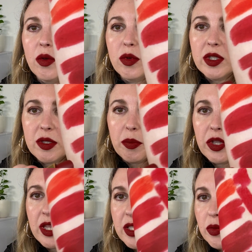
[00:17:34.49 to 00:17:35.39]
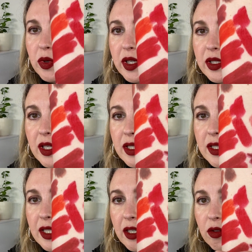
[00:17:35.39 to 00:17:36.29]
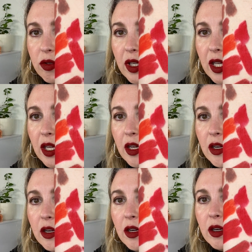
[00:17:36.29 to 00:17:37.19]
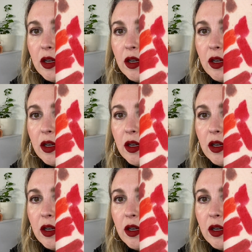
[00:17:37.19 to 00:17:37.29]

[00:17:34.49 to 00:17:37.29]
I wanted to put this one down here.